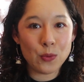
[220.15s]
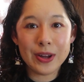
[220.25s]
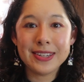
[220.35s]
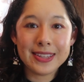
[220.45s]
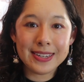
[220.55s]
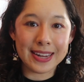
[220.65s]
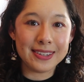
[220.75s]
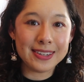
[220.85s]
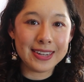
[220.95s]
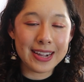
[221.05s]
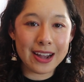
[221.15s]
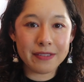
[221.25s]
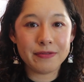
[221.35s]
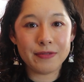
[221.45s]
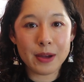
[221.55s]
What's the density
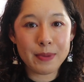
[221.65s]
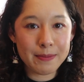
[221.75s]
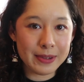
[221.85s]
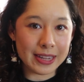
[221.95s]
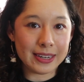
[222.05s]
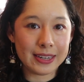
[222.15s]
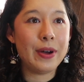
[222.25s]
of a pumpkin?